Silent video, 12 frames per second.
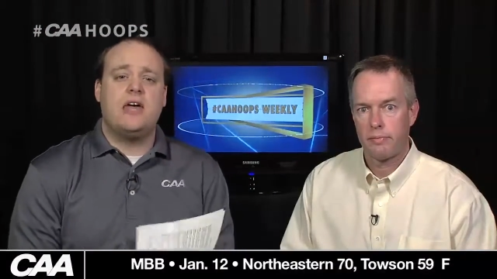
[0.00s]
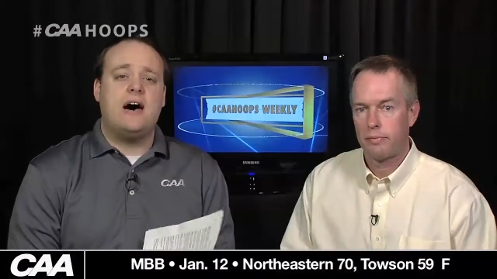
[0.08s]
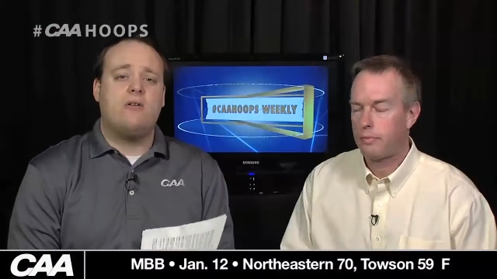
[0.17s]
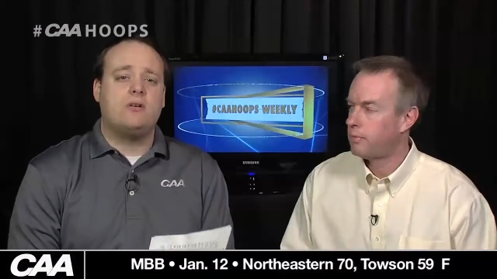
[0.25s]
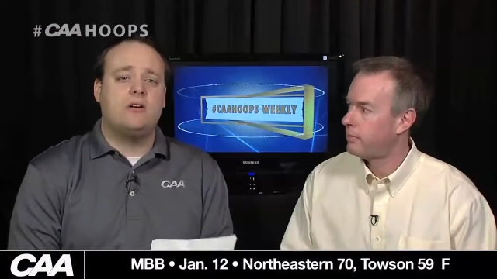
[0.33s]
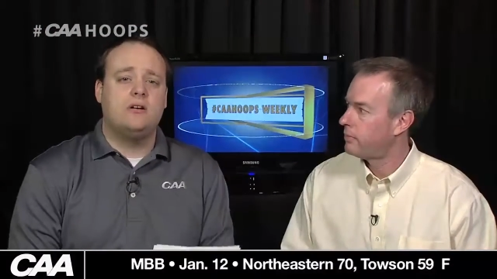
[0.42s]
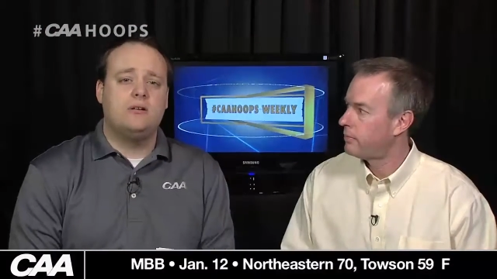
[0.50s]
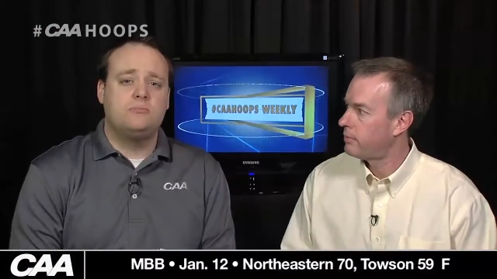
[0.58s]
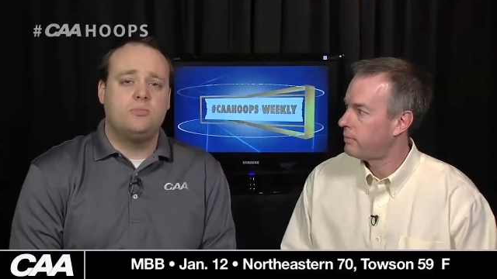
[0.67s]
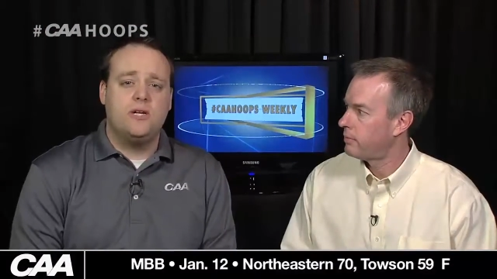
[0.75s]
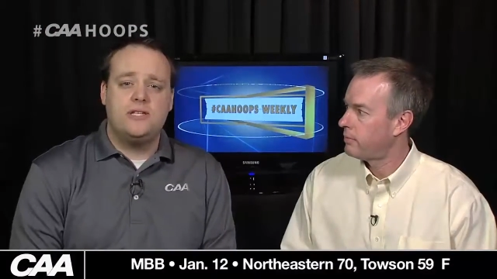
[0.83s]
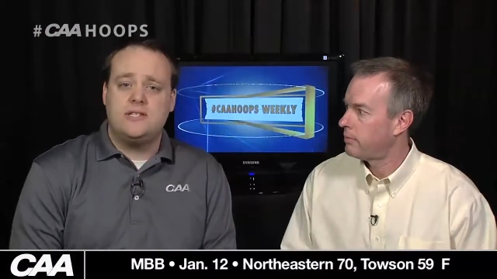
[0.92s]
Speaker 1: outcome
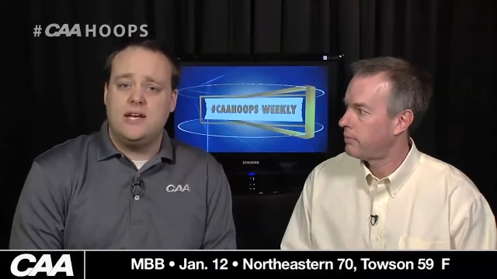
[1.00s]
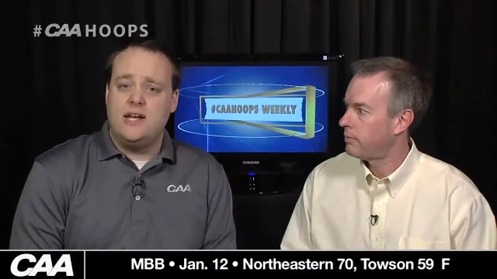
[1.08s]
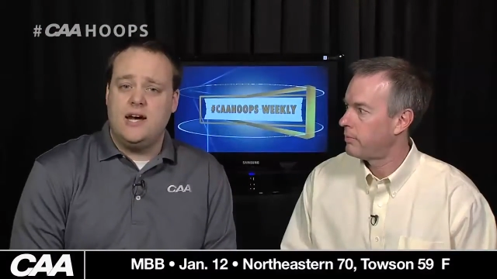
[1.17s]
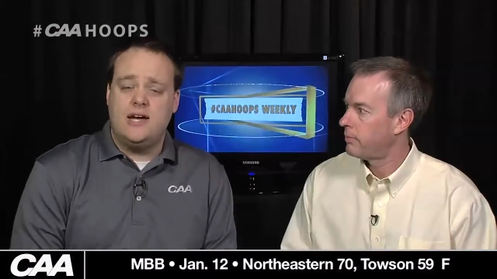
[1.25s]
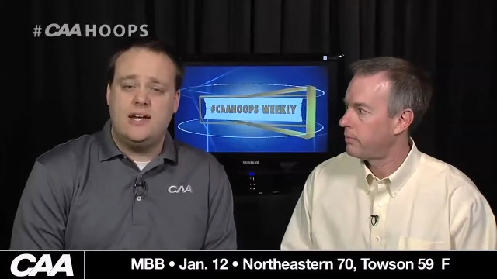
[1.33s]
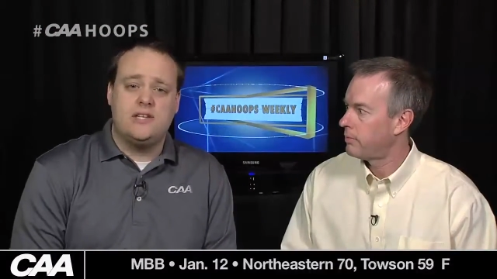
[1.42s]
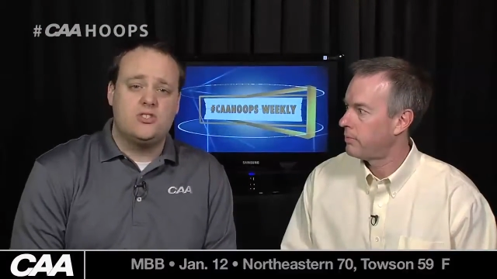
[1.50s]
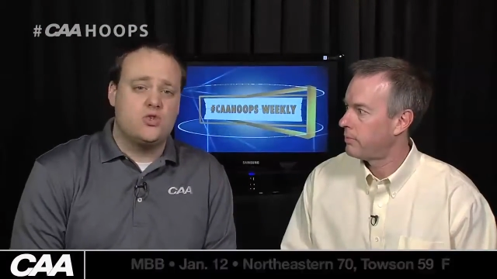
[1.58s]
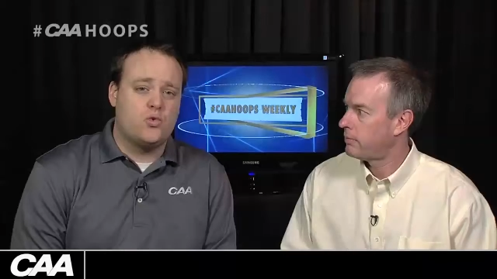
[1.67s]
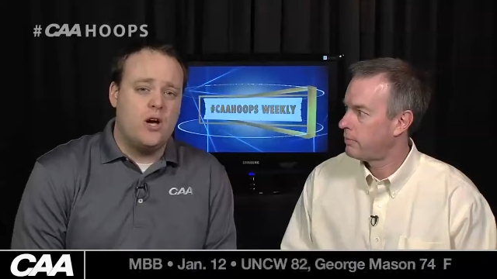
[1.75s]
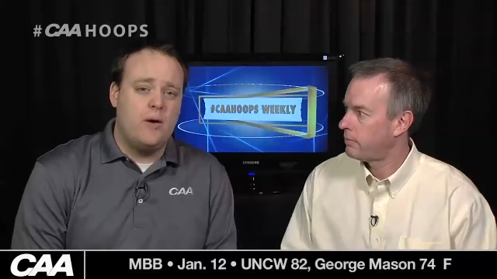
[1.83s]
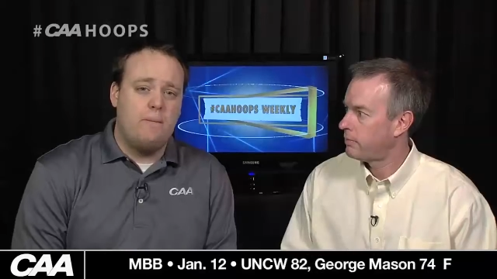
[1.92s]
Wednesday night as
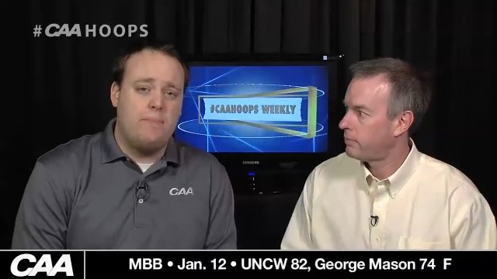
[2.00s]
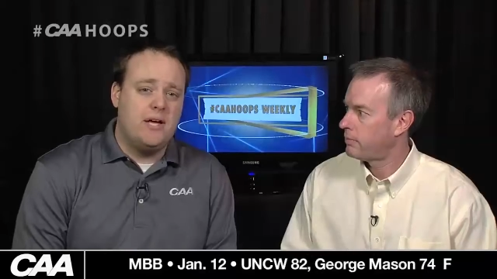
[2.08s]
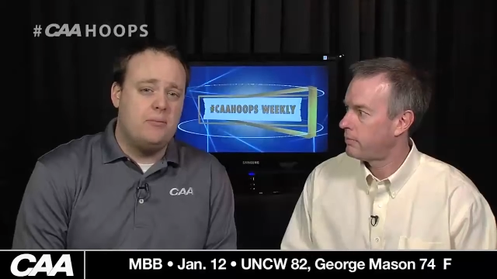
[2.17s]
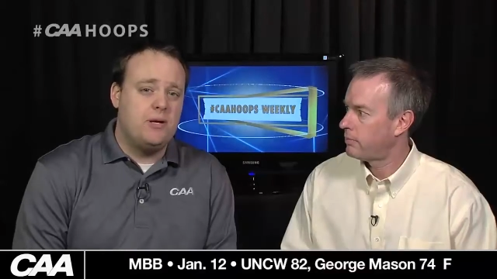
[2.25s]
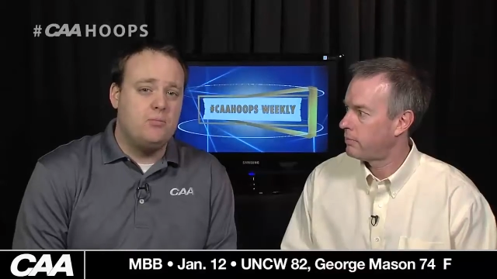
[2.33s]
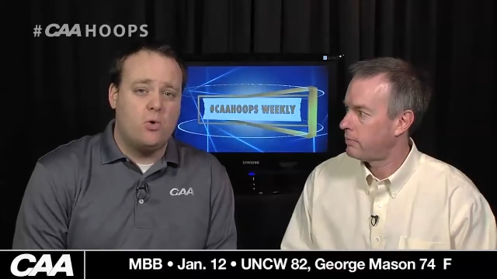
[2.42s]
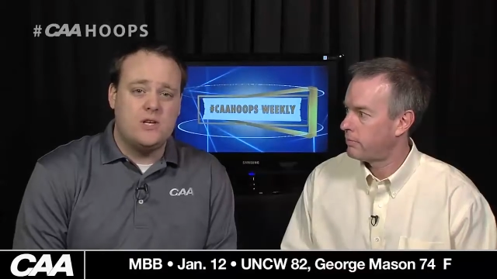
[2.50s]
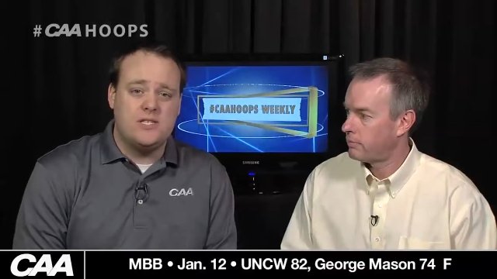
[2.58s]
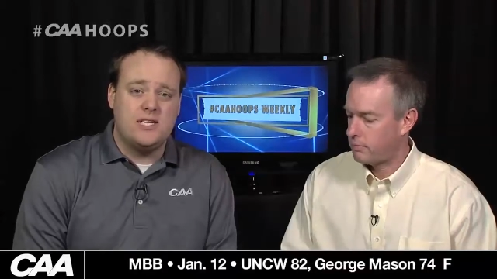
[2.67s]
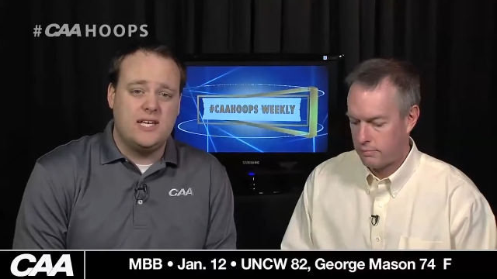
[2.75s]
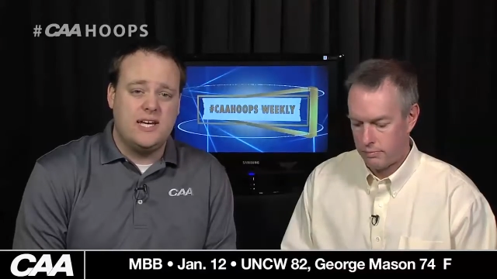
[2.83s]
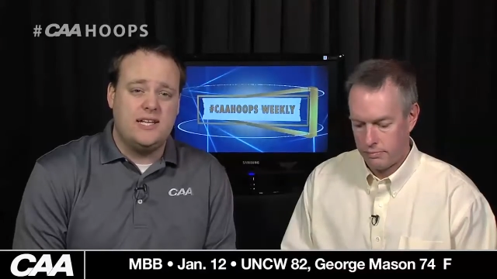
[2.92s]
Jerrelle Benimon once
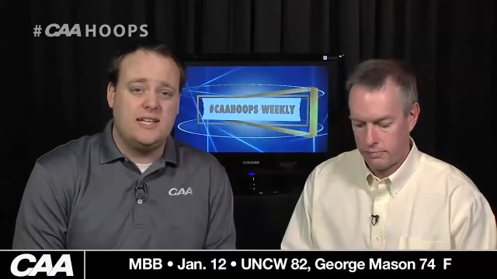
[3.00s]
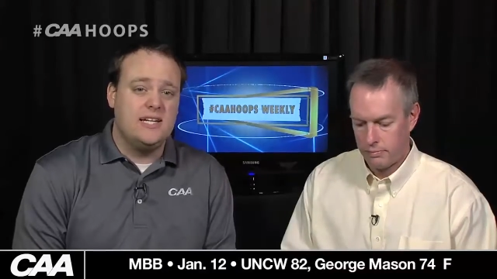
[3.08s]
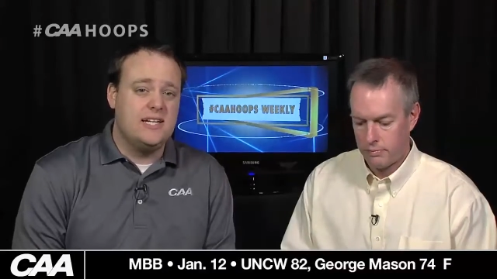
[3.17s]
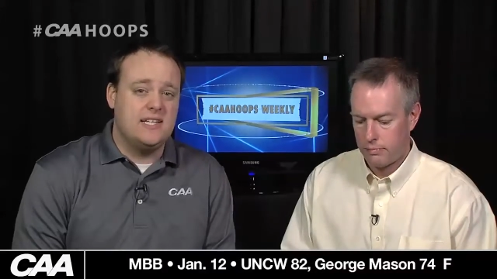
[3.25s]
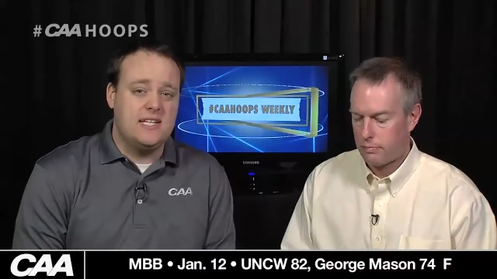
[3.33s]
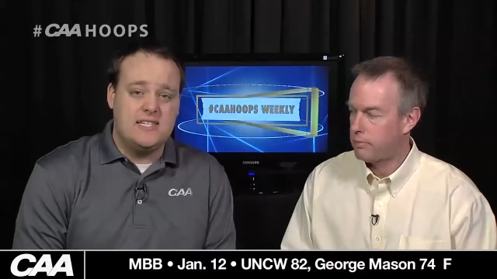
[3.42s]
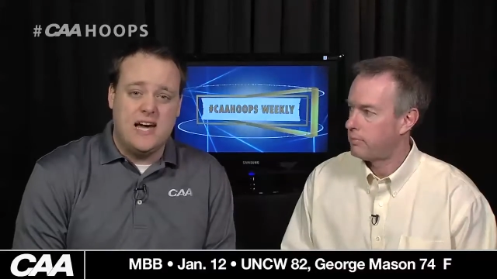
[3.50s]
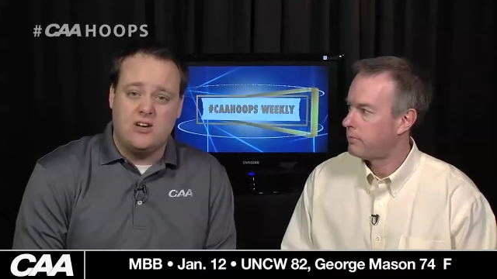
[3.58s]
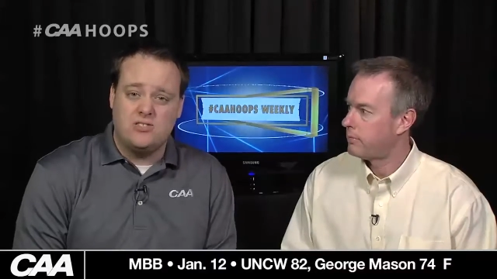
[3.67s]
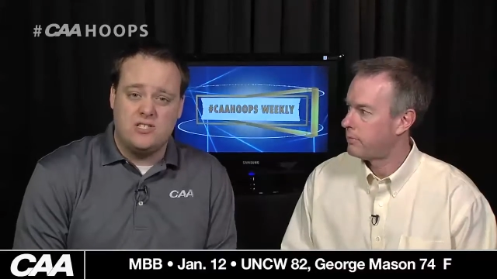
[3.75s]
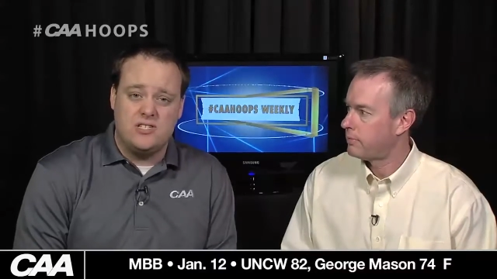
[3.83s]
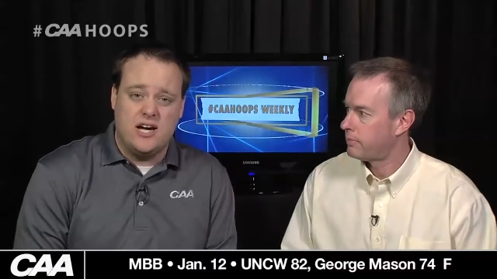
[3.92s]
again leading the
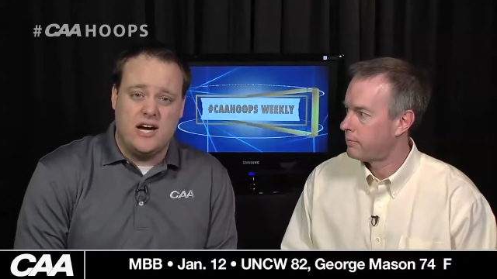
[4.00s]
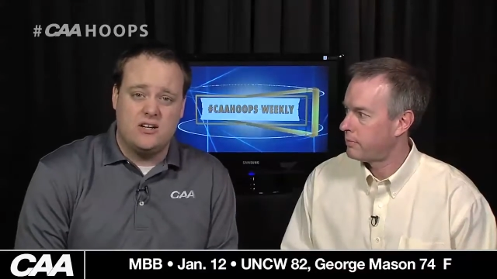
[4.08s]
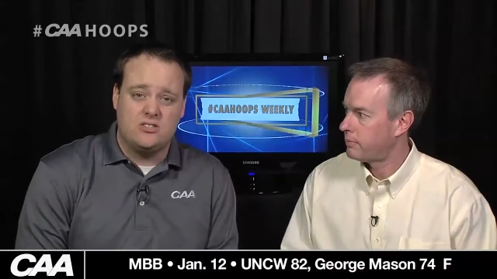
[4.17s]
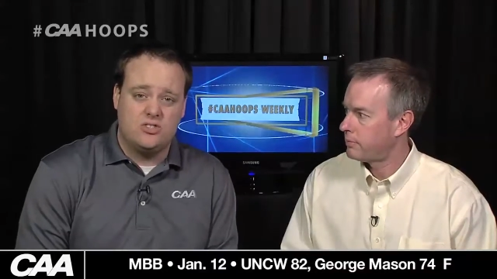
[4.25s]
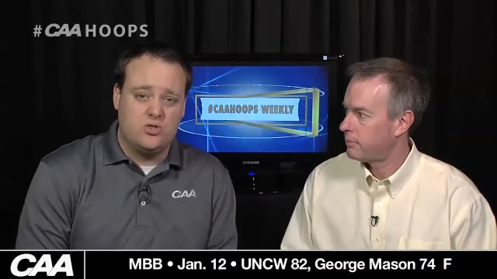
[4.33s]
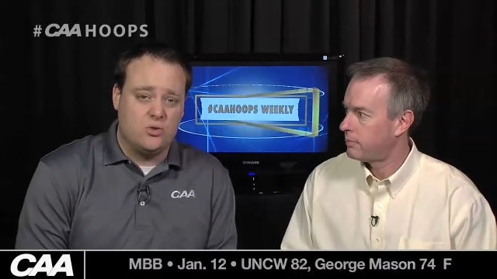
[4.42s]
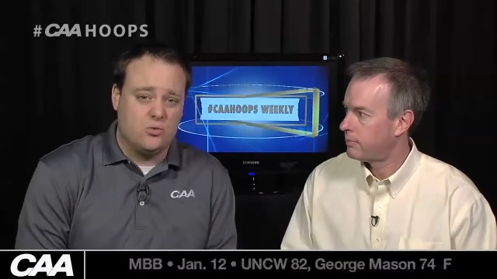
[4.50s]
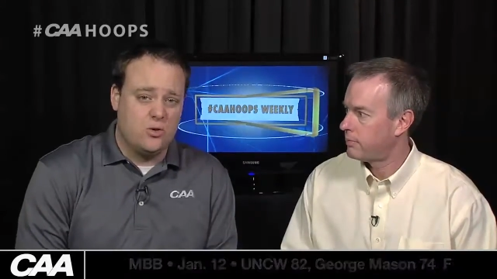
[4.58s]
Towson Tigers to a